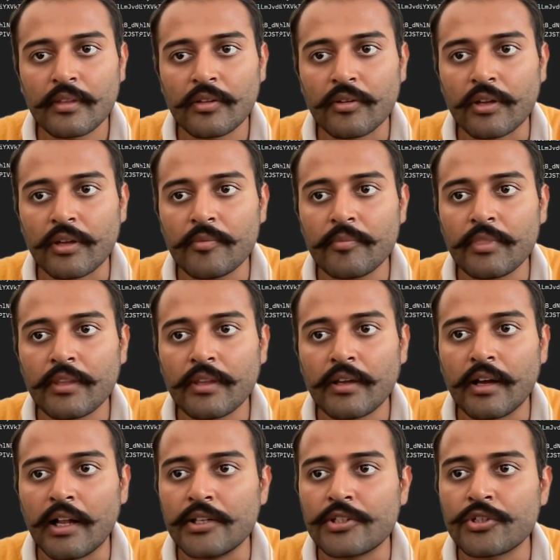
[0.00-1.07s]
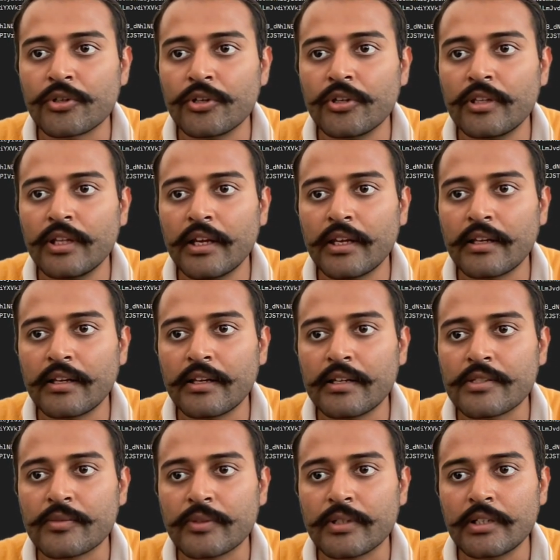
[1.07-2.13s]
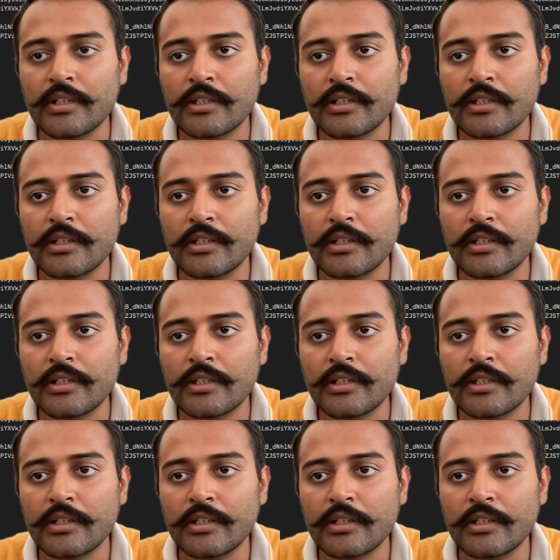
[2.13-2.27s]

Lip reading: Okay. I'll show you the error as well.